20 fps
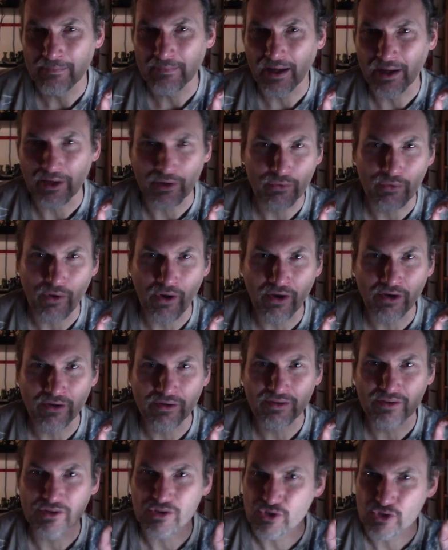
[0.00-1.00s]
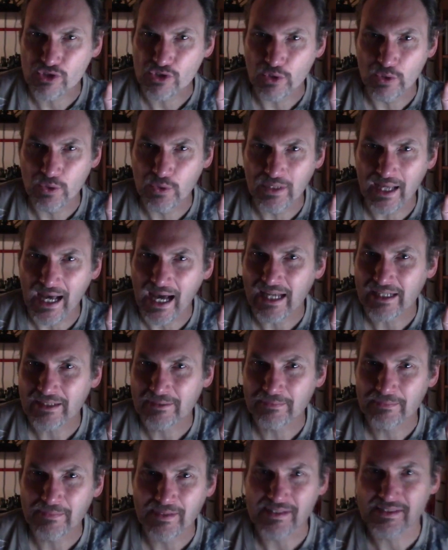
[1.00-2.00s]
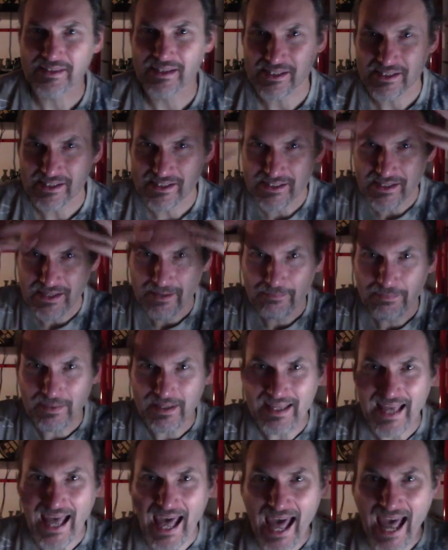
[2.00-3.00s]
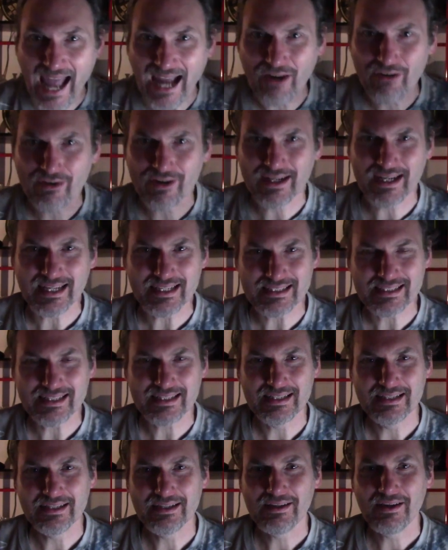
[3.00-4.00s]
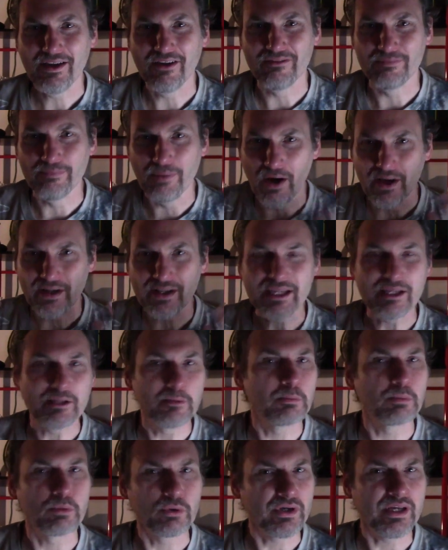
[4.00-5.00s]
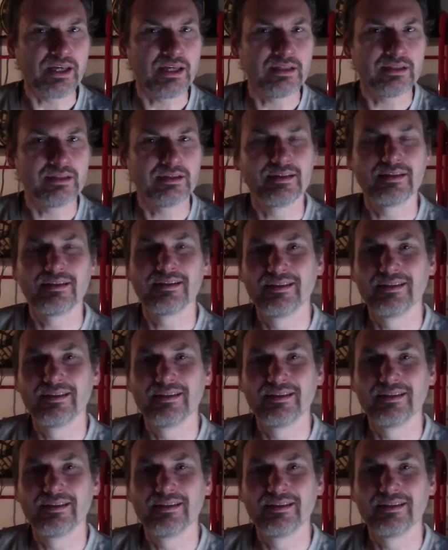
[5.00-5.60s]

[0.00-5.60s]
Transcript: And around the soul atom is this big aggregate of body and brain